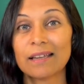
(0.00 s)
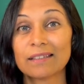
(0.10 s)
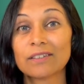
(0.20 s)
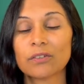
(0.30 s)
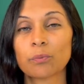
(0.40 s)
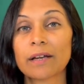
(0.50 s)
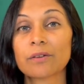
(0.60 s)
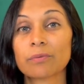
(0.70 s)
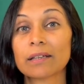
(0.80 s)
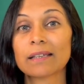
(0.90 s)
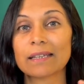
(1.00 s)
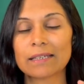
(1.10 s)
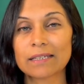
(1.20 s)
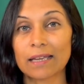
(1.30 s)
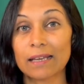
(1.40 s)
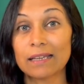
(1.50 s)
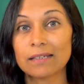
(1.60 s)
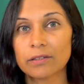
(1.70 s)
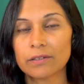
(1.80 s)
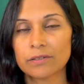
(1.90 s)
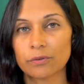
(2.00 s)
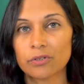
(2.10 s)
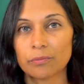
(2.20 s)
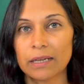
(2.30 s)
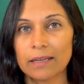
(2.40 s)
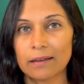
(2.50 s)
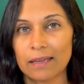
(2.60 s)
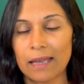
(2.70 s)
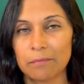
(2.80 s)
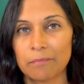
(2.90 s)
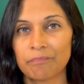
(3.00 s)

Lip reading: This is why you really need to get into the social media game.